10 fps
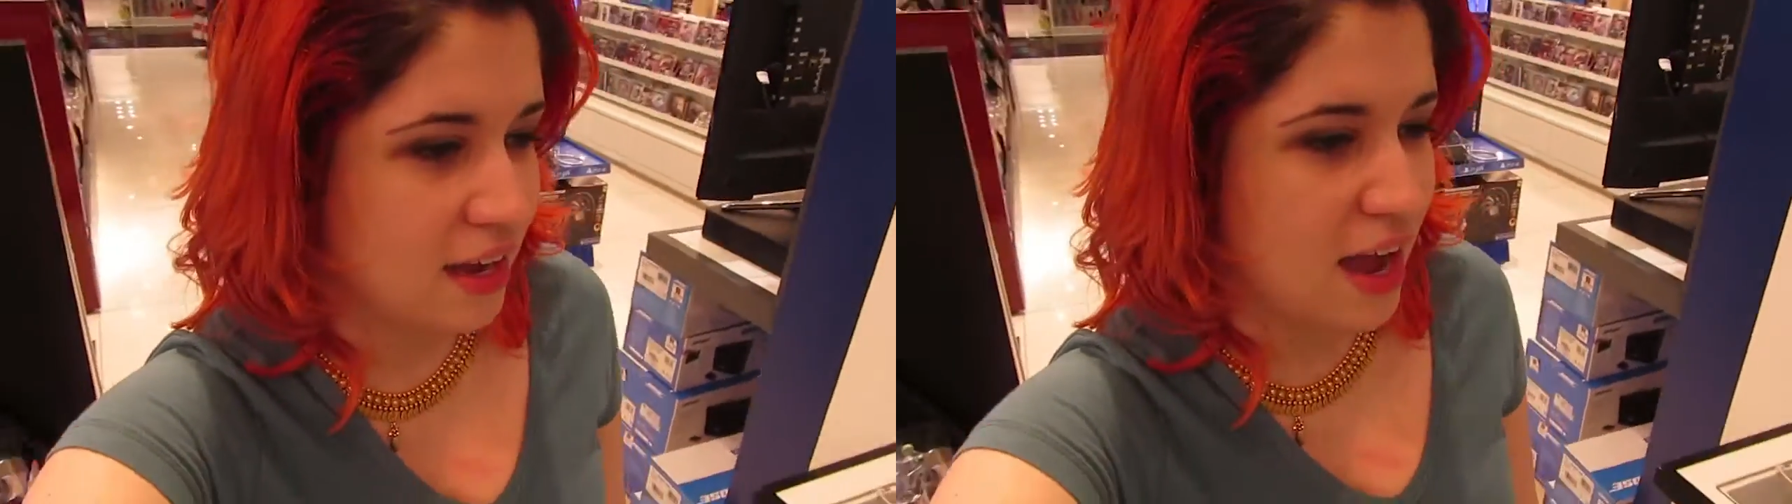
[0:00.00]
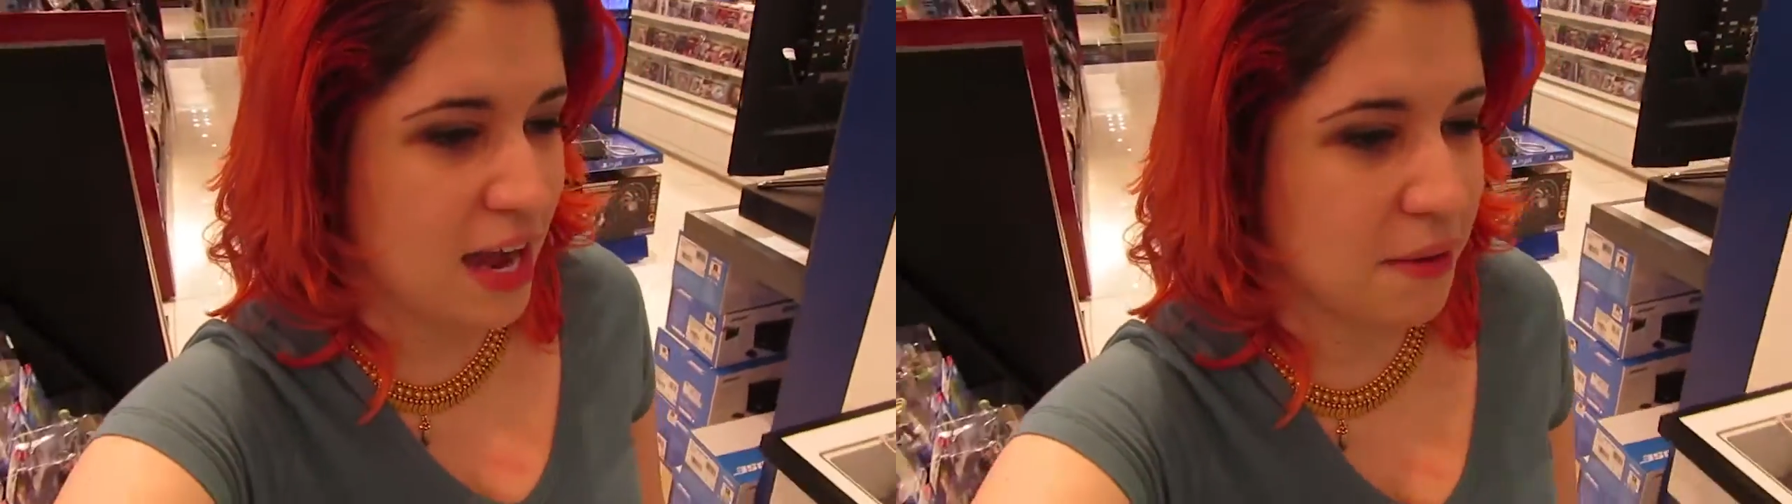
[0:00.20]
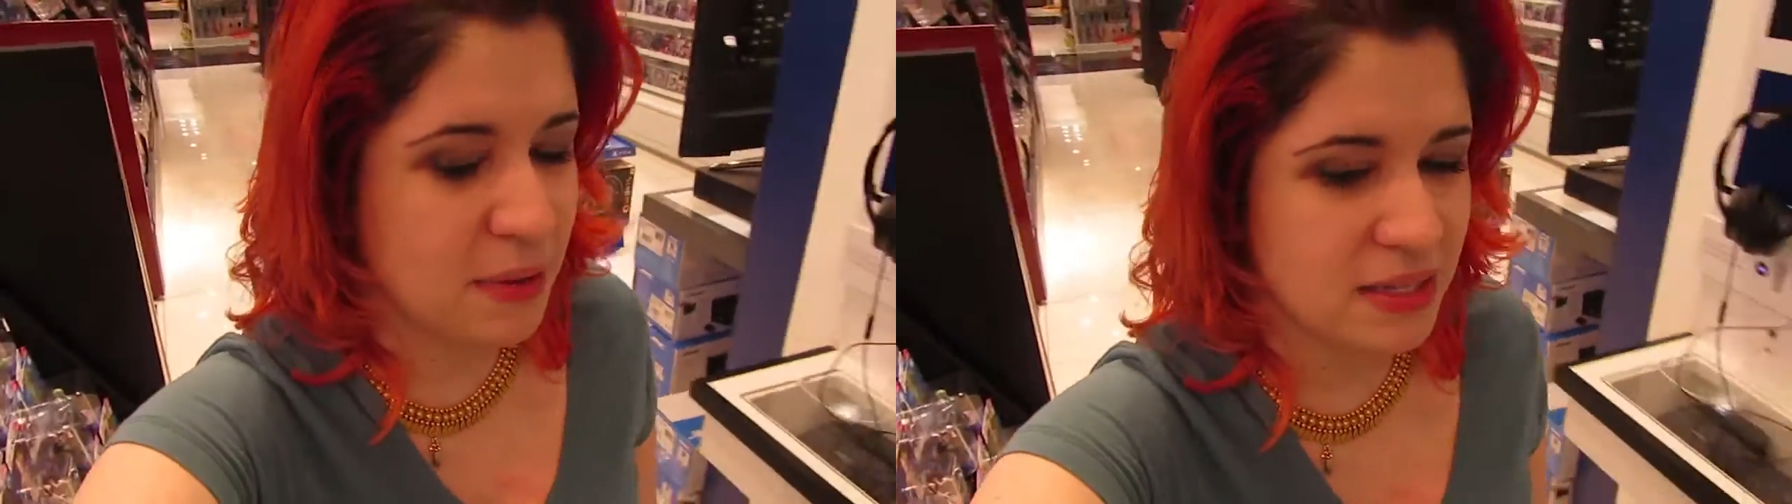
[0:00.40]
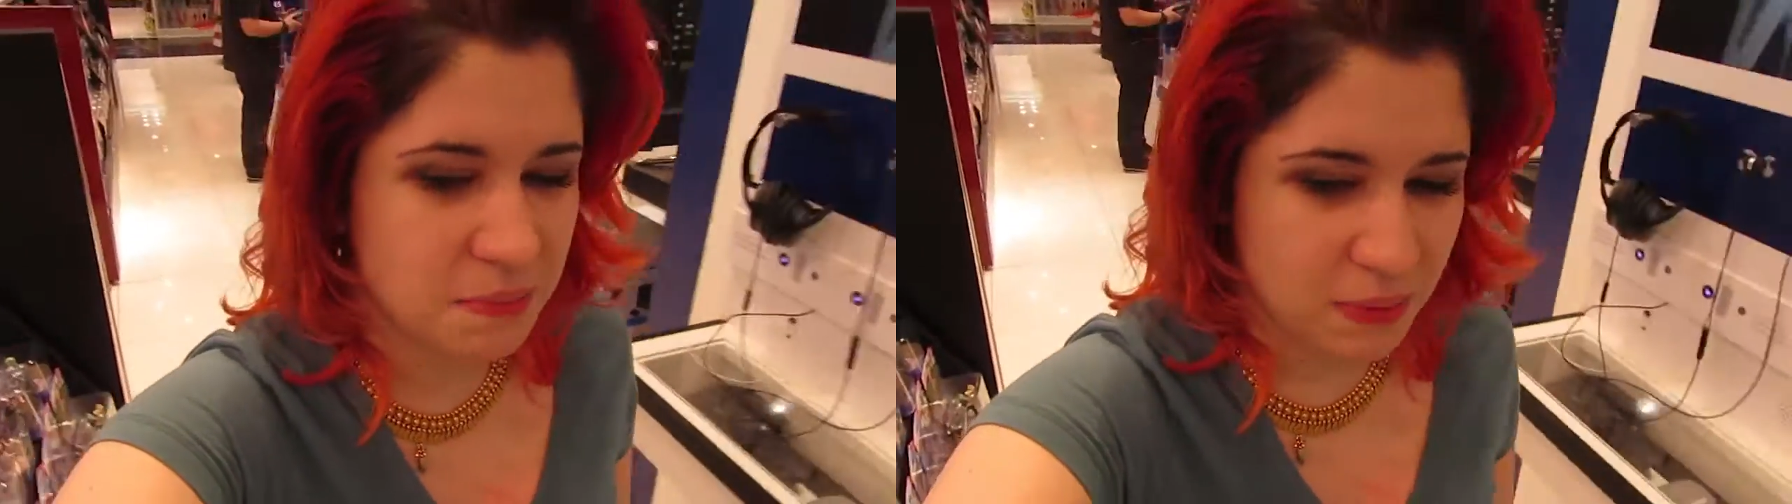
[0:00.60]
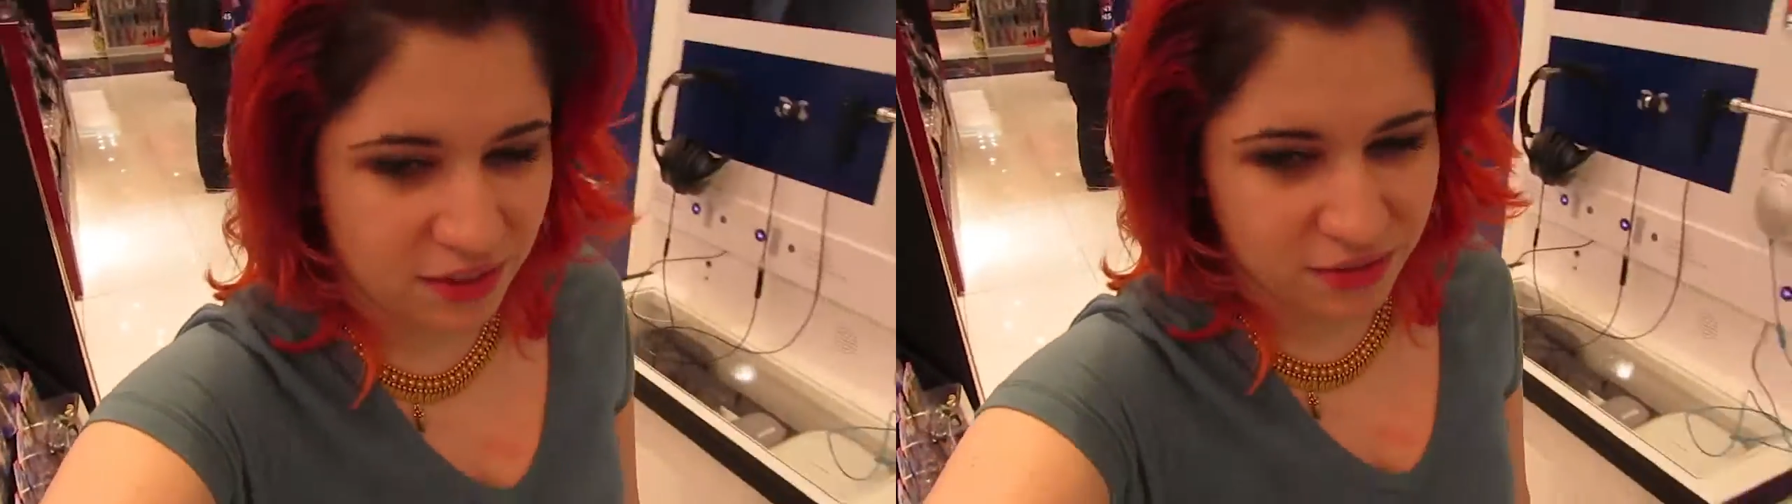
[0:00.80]
I miss
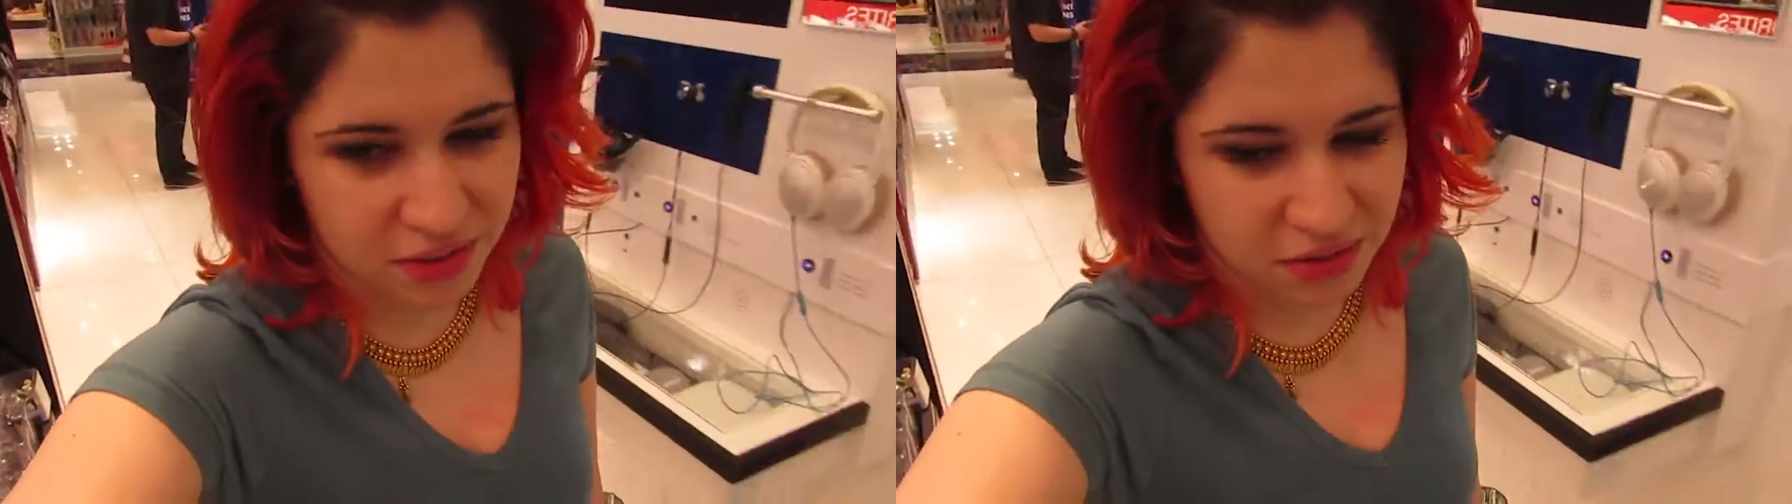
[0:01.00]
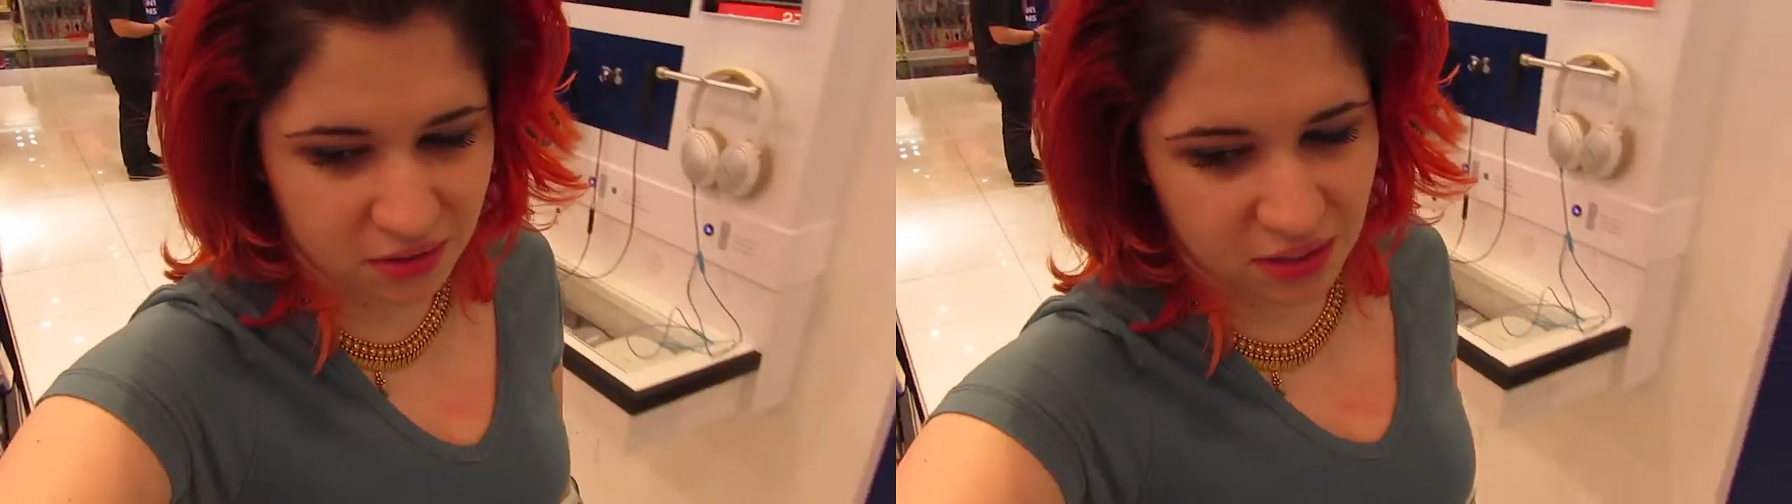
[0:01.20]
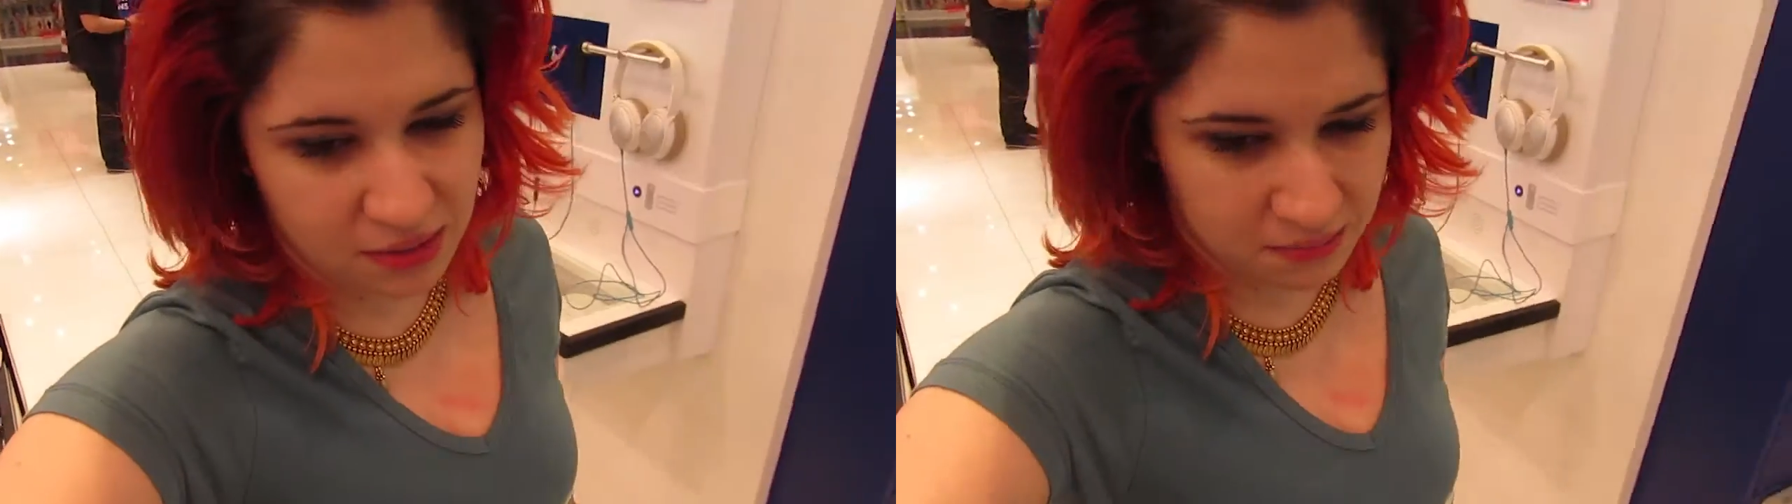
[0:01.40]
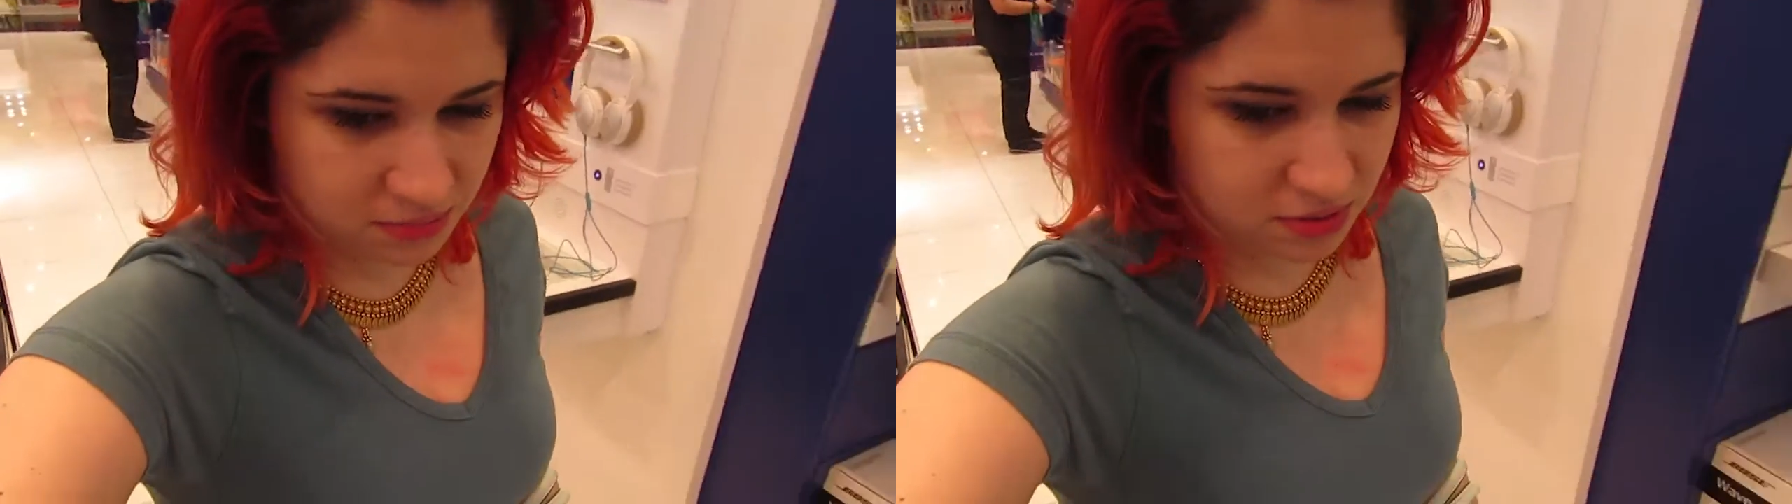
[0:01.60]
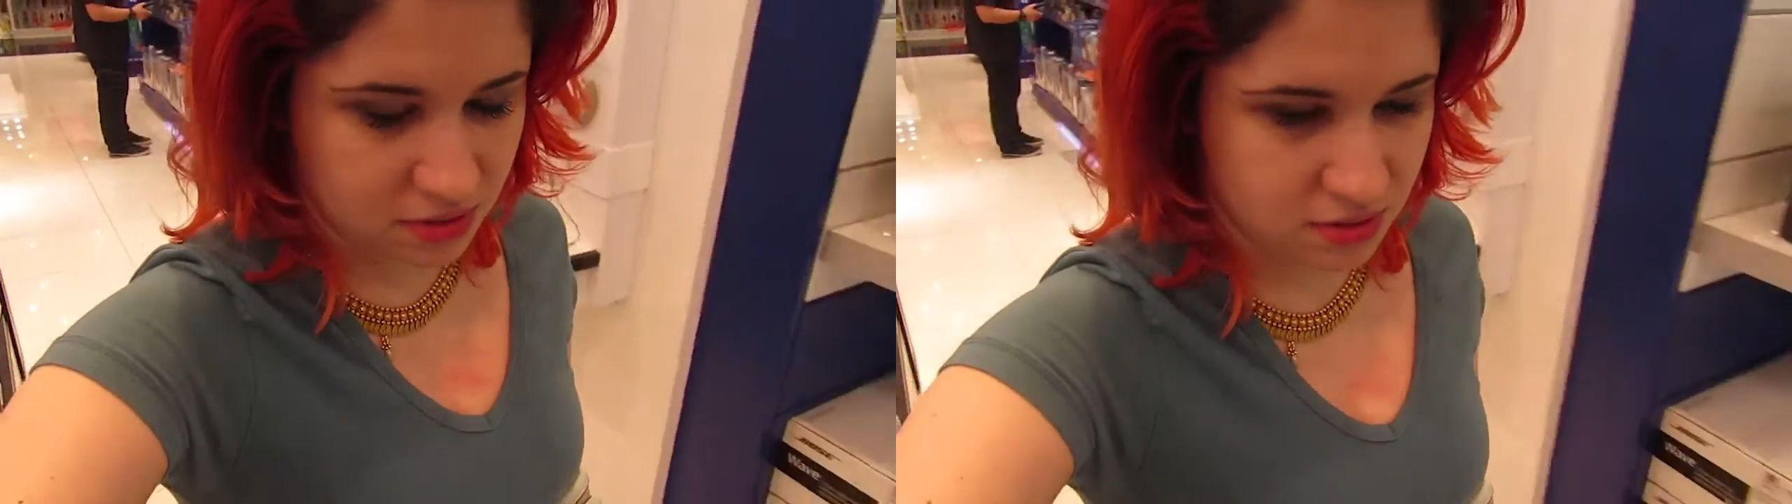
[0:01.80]
playing video
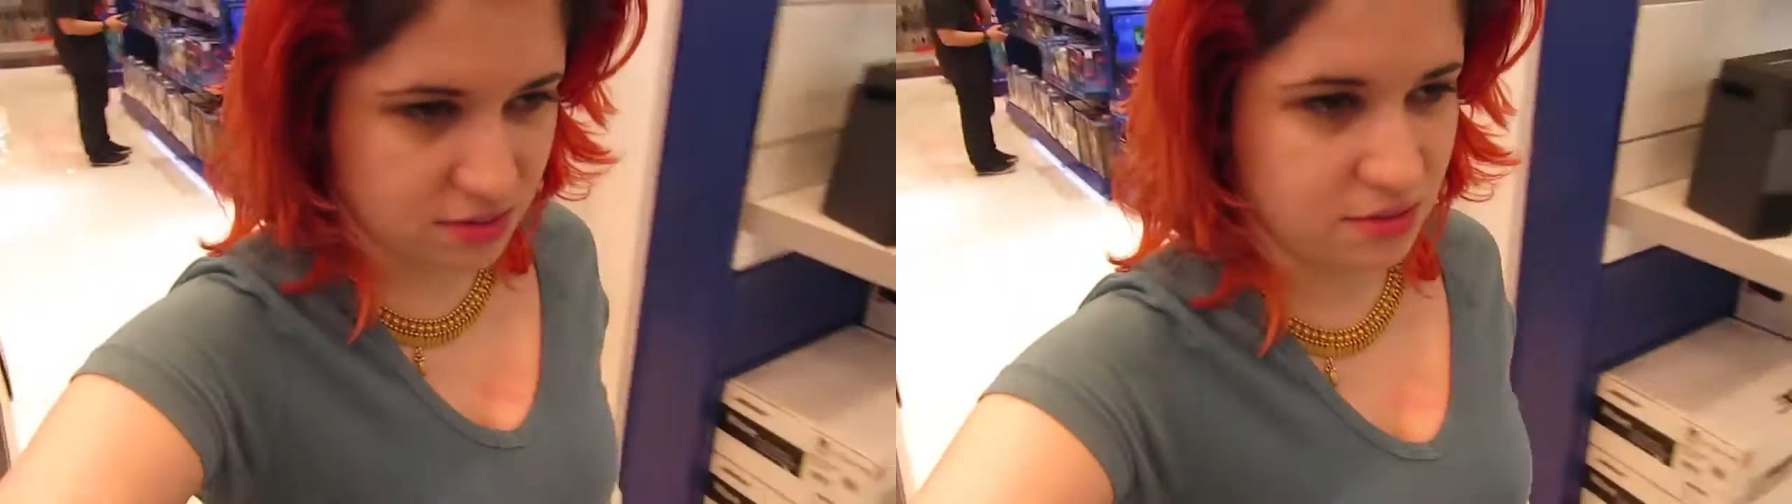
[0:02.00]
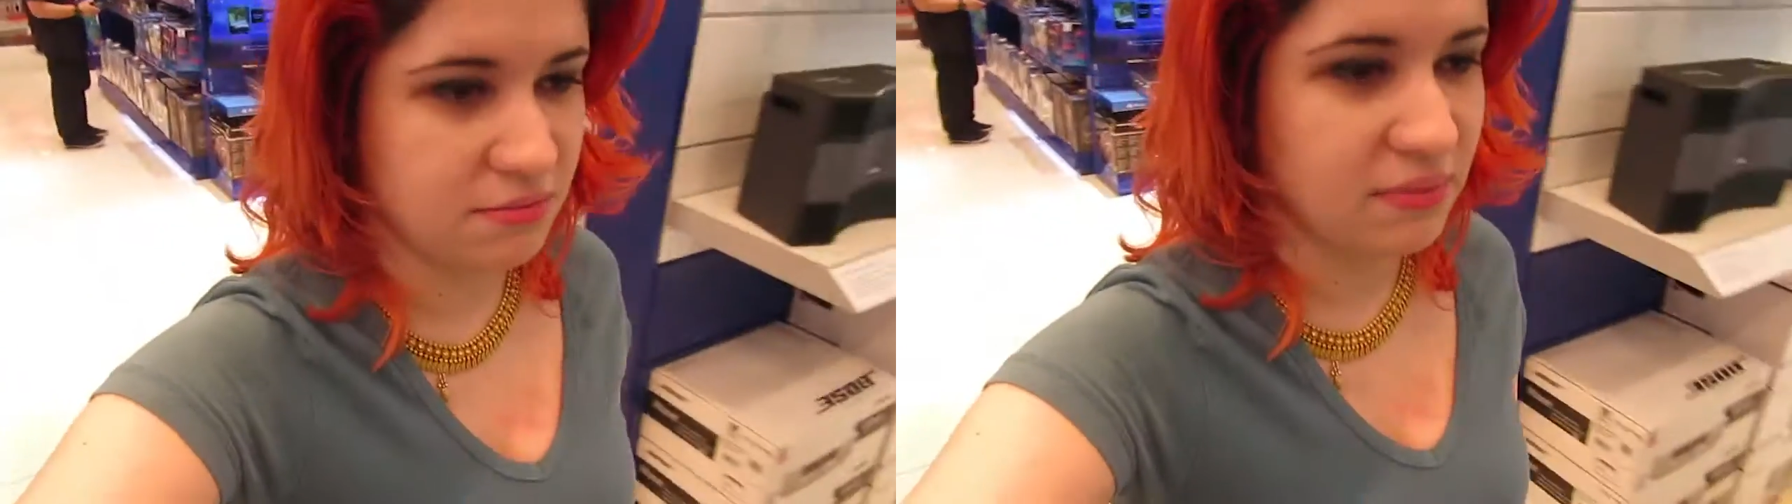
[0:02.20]
games,